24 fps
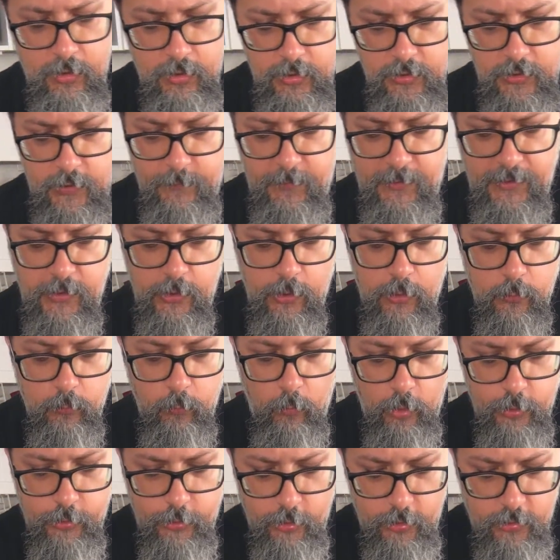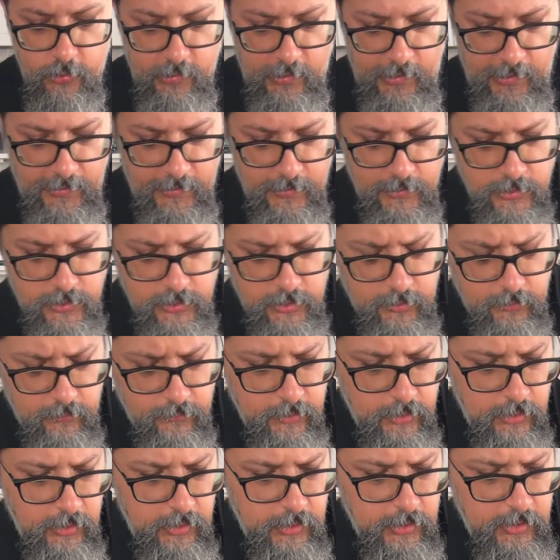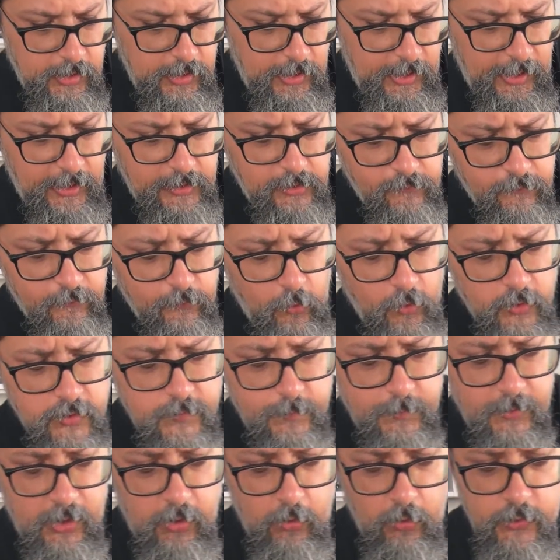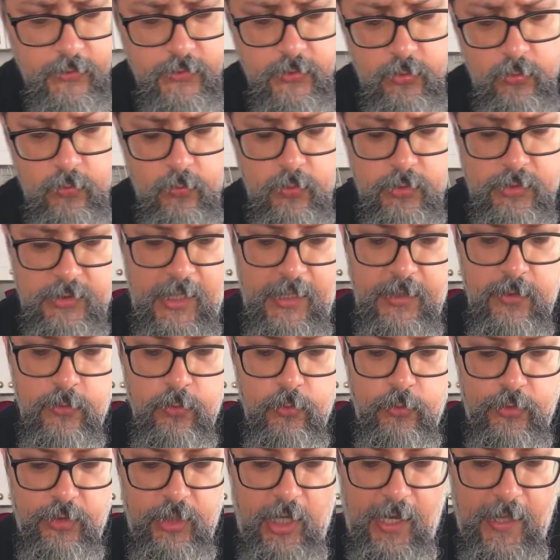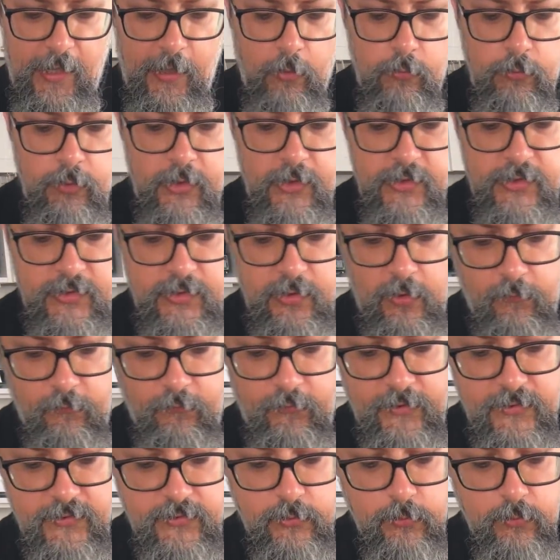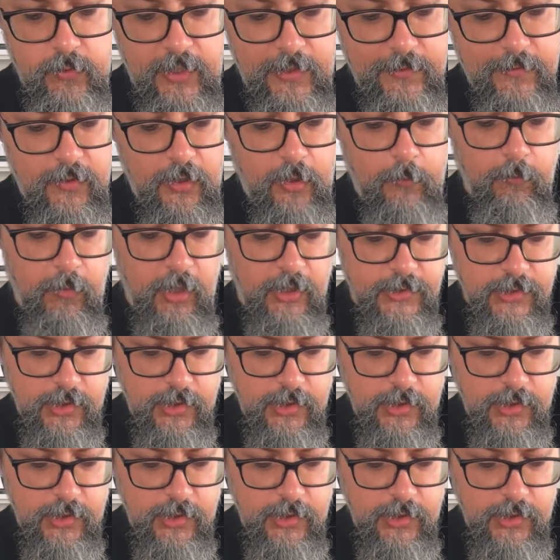depending on what you're dry aging. And of course, because you tend to dry out the surface, you get a much